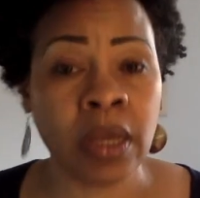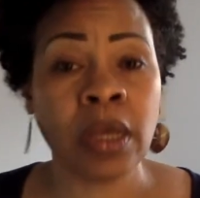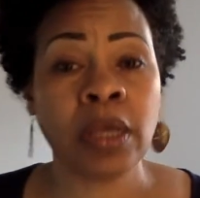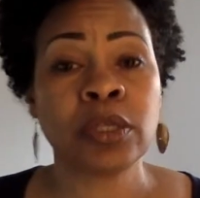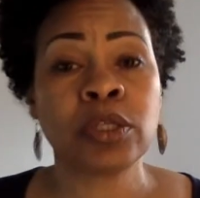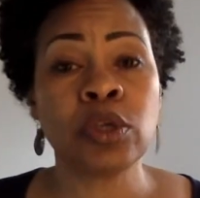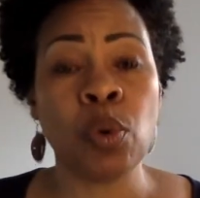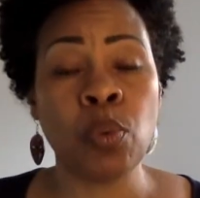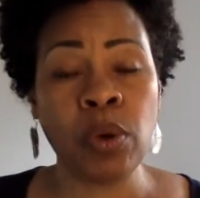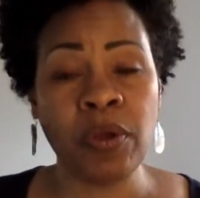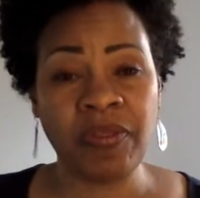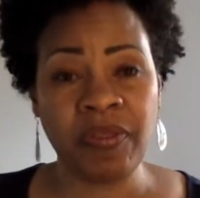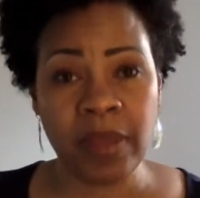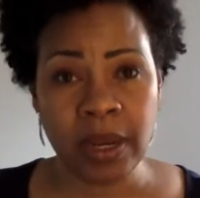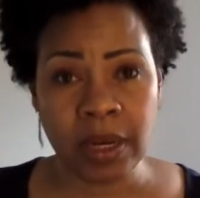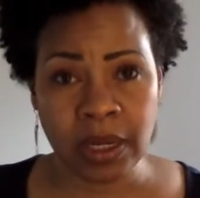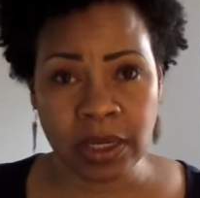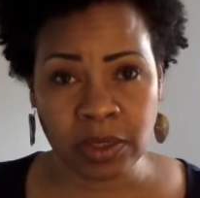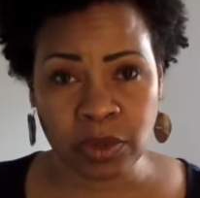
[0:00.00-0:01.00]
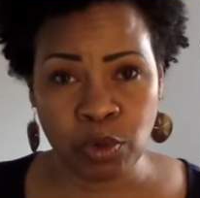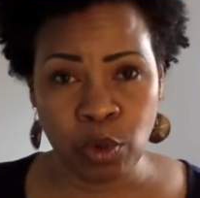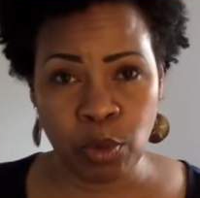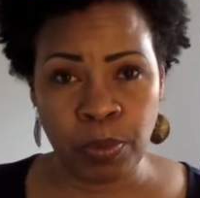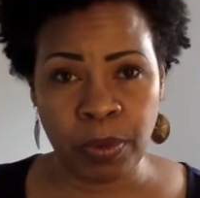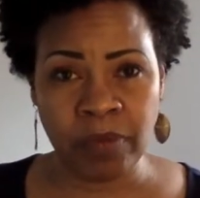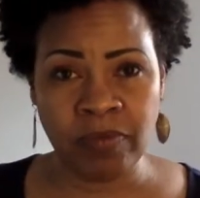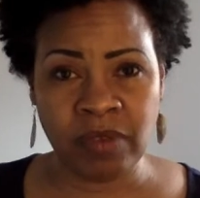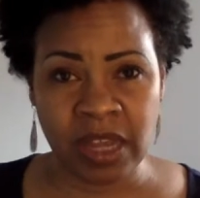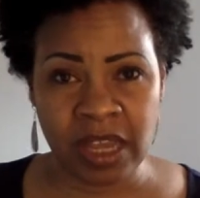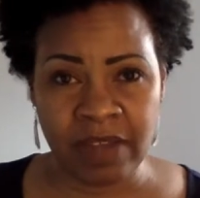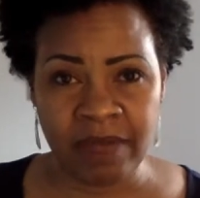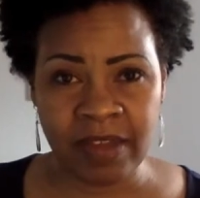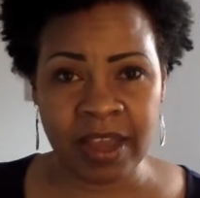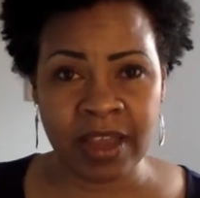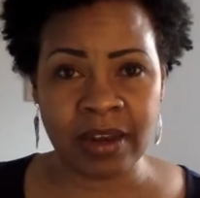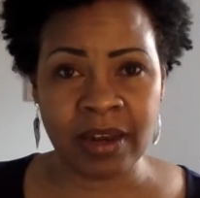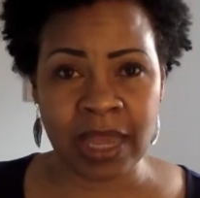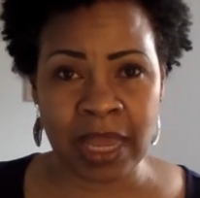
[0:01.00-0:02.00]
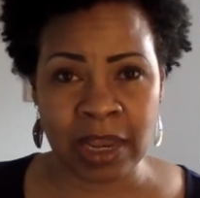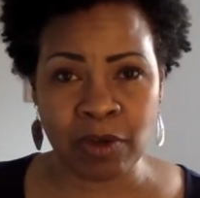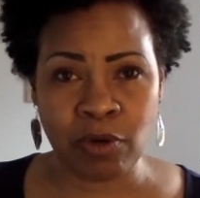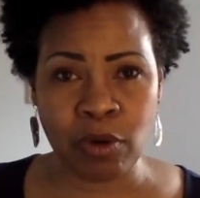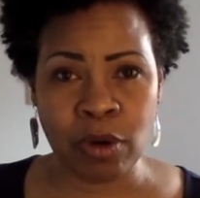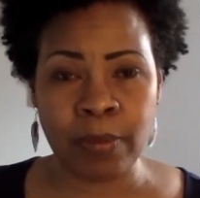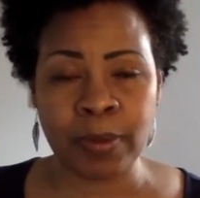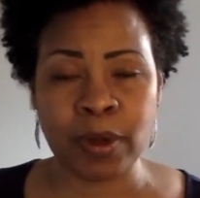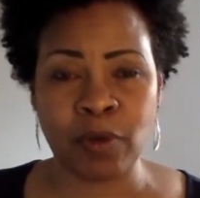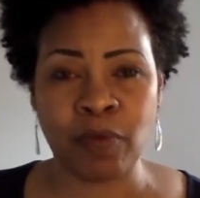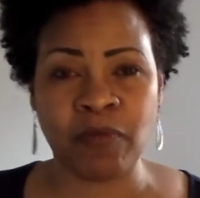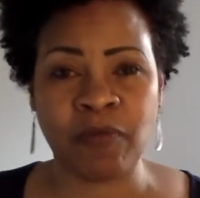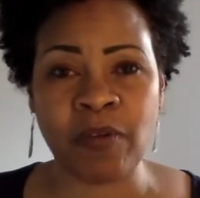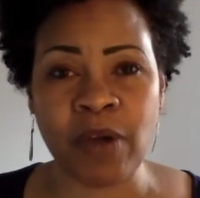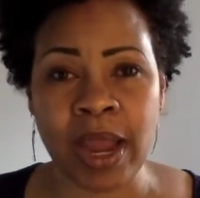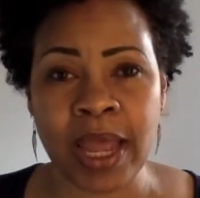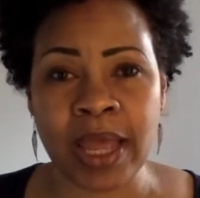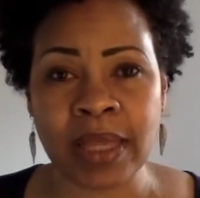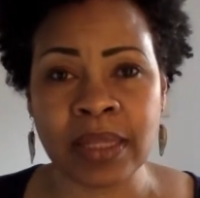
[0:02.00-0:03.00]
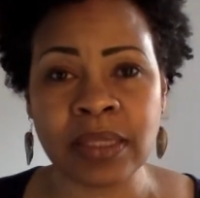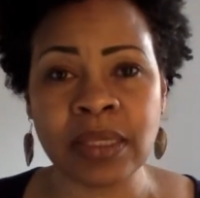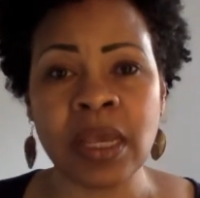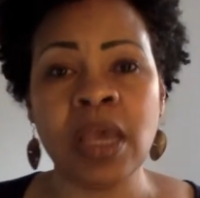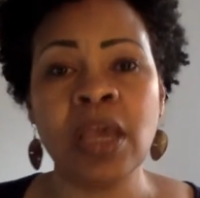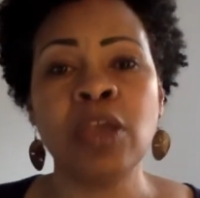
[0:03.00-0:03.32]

So within this group of deviant and criminal friends,